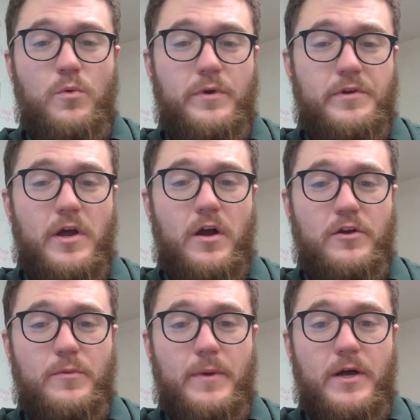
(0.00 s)
We talked
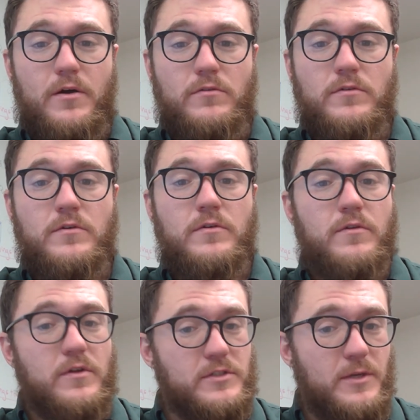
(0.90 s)
about
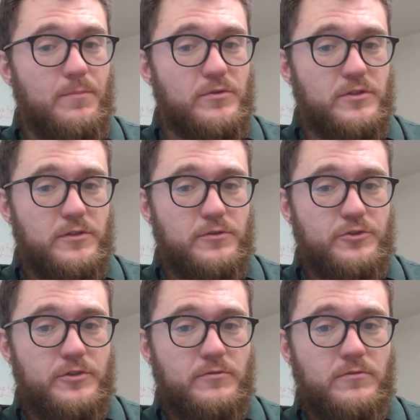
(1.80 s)
a simple
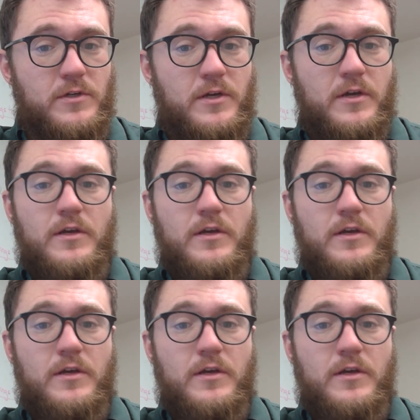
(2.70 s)
solution,